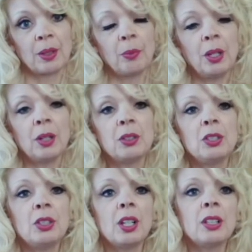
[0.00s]
We are
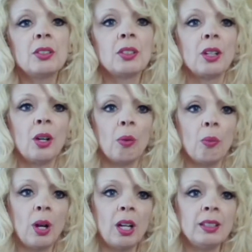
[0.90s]
just
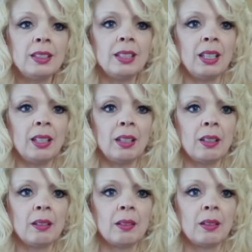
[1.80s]
wanting
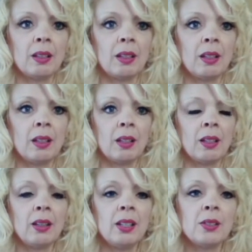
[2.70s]

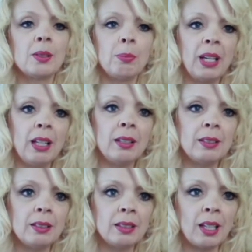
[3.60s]
this
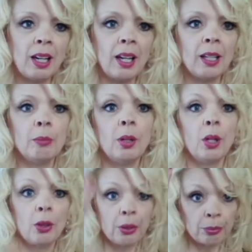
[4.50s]
space and time
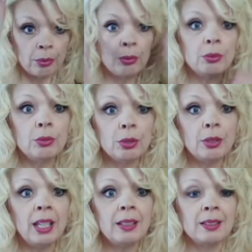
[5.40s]
through
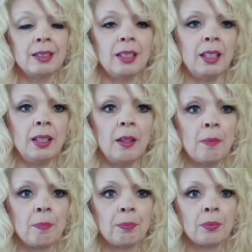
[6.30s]
Tracy,
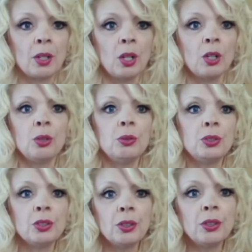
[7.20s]
who
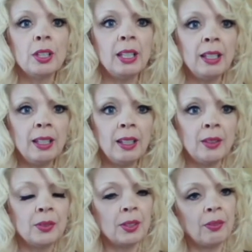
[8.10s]
certainly
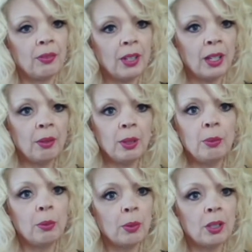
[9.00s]
lives a very,
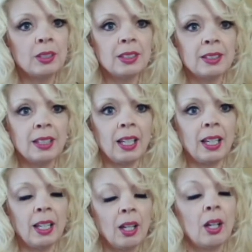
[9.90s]
we want to
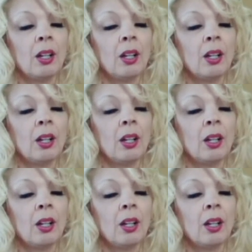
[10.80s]
say,